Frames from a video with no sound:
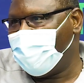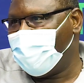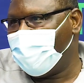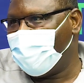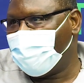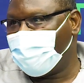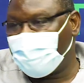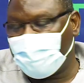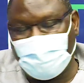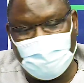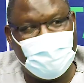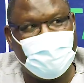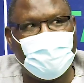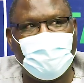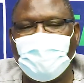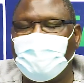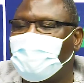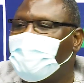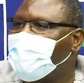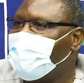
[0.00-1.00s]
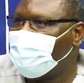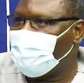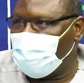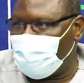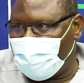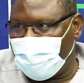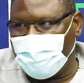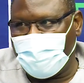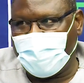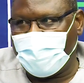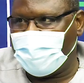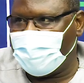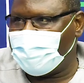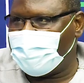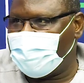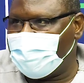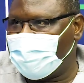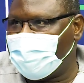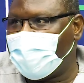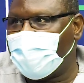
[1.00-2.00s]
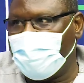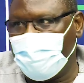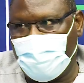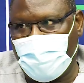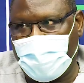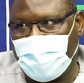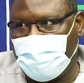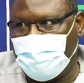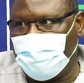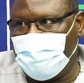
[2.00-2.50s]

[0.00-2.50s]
through the competence center in Ouagadougou.